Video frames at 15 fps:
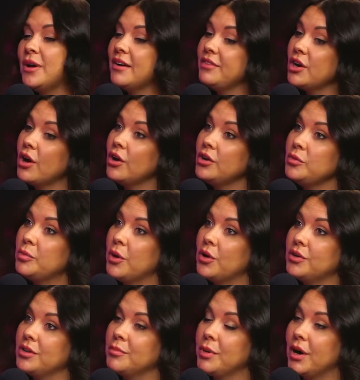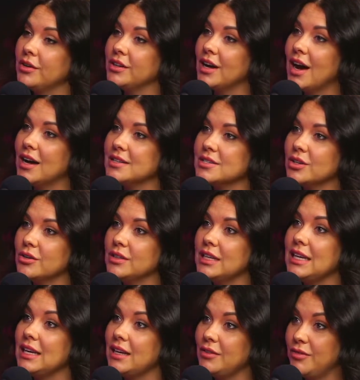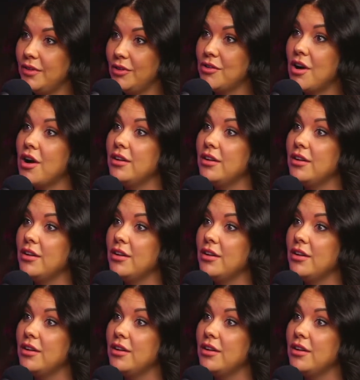your own podcast called Geared for Growth.